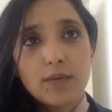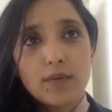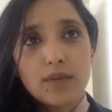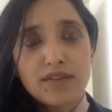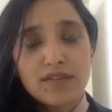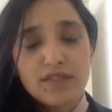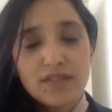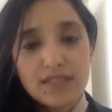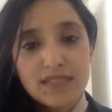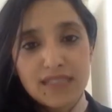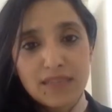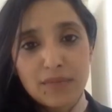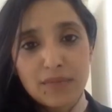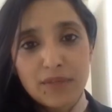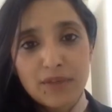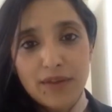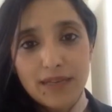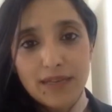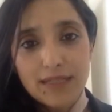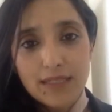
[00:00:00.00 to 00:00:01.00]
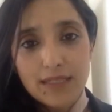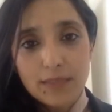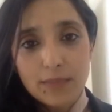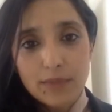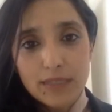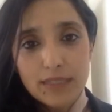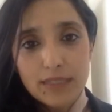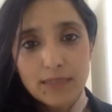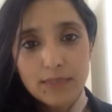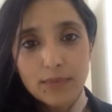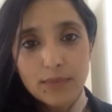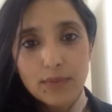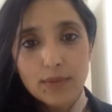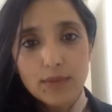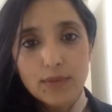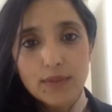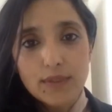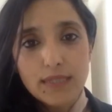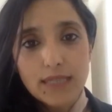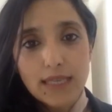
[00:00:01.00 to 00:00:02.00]
one of the democratic
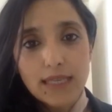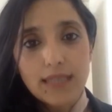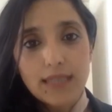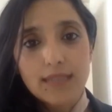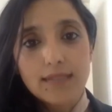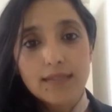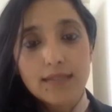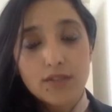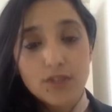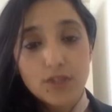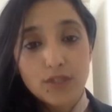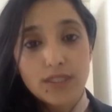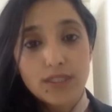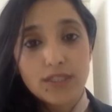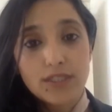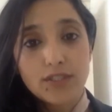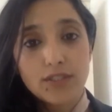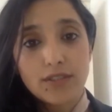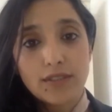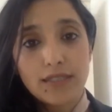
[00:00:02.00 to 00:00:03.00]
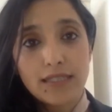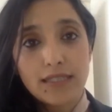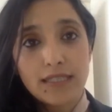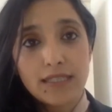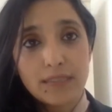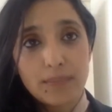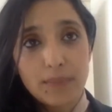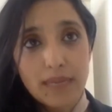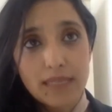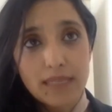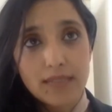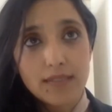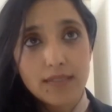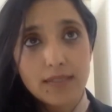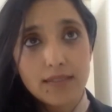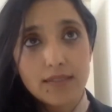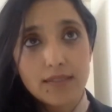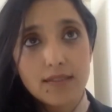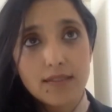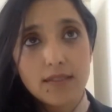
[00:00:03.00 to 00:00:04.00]
principles is judicial
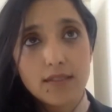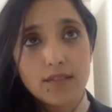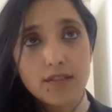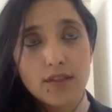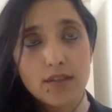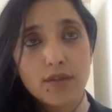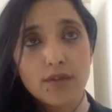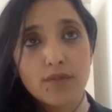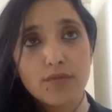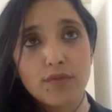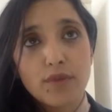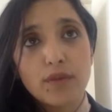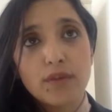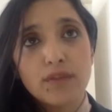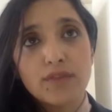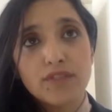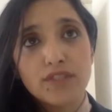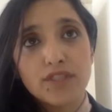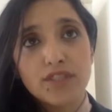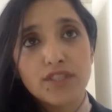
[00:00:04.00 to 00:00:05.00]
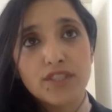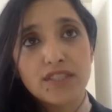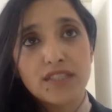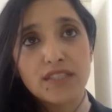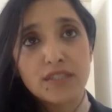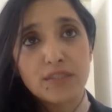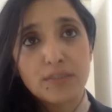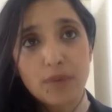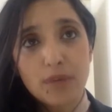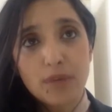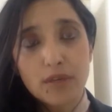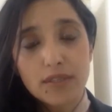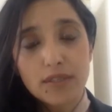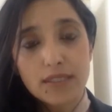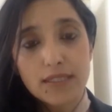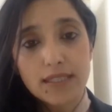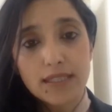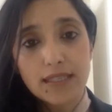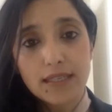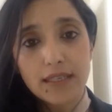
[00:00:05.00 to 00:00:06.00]
independence. So the role of judges in
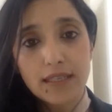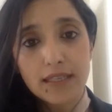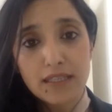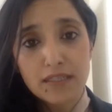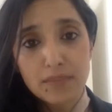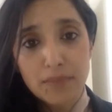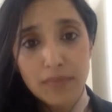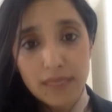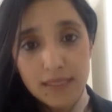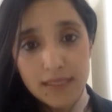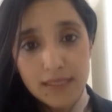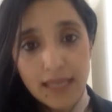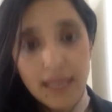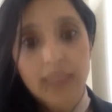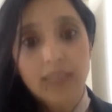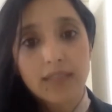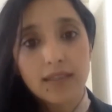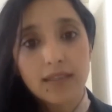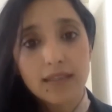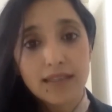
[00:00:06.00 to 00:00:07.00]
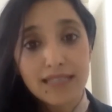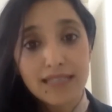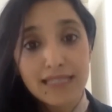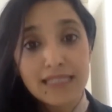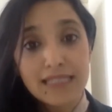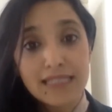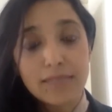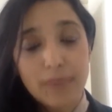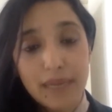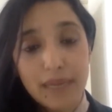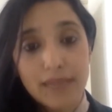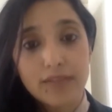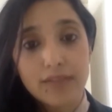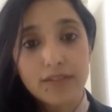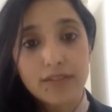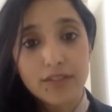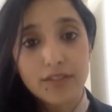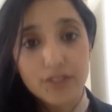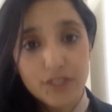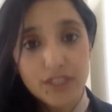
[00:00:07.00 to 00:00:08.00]
democracy is maintaining an
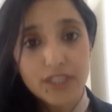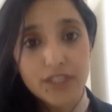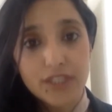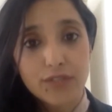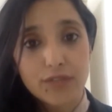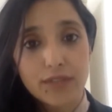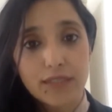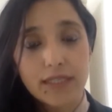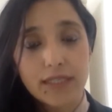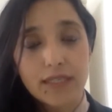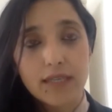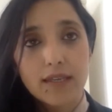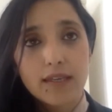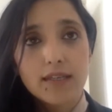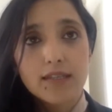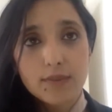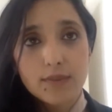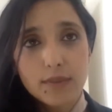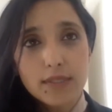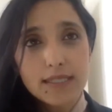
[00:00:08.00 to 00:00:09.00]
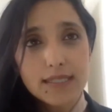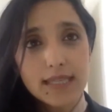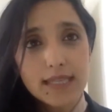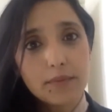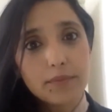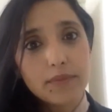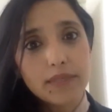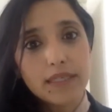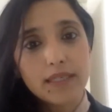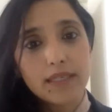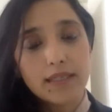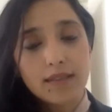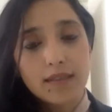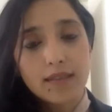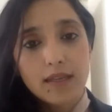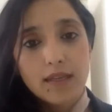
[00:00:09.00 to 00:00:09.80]
independent judiciary. So what does that mean?